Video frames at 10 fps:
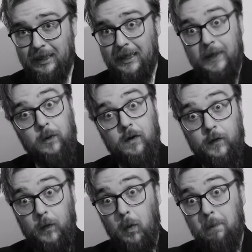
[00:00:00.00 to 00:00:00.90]
It took
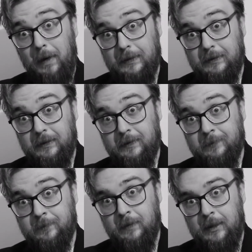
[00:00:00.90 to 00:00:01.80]
4 months.
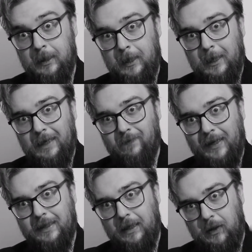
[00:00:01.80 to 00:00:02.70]

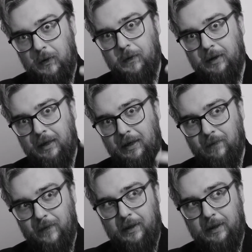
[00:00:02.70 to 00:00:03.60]
That's
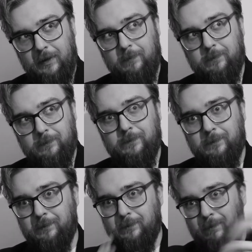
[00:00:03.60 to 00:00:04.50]
including the
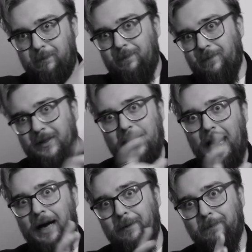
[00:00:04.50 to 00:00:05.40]

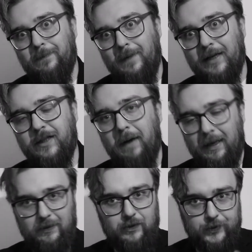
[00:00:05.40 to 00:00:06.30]
time I
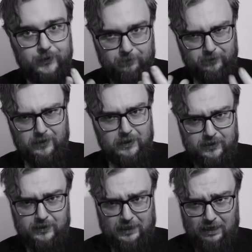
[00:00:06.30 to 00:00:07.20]
spent just
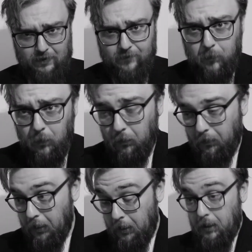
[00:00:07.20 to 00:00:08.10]
staring at the
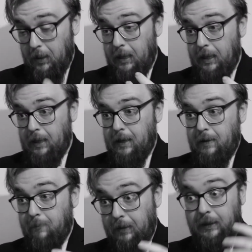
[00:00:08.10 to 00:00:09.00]
wall,
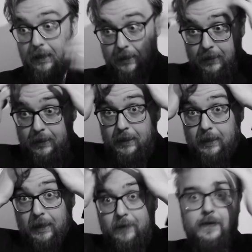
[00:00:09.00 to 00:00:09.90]
but
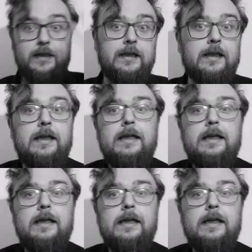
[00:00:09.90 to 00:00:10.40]
I finished it,